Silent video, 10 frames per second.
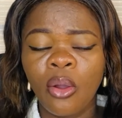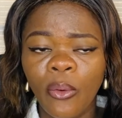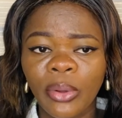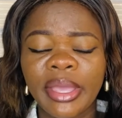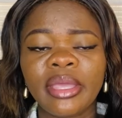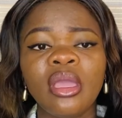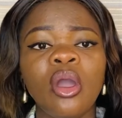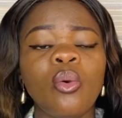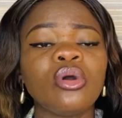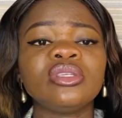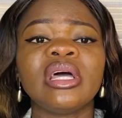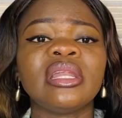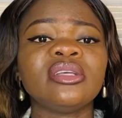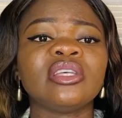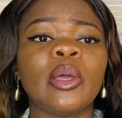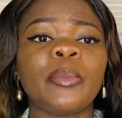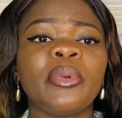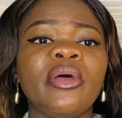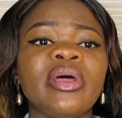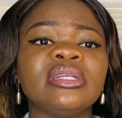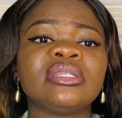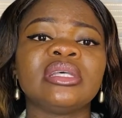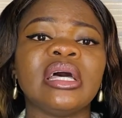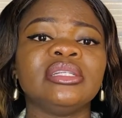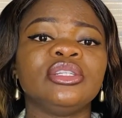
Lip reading: Okay, once you announce their appearance and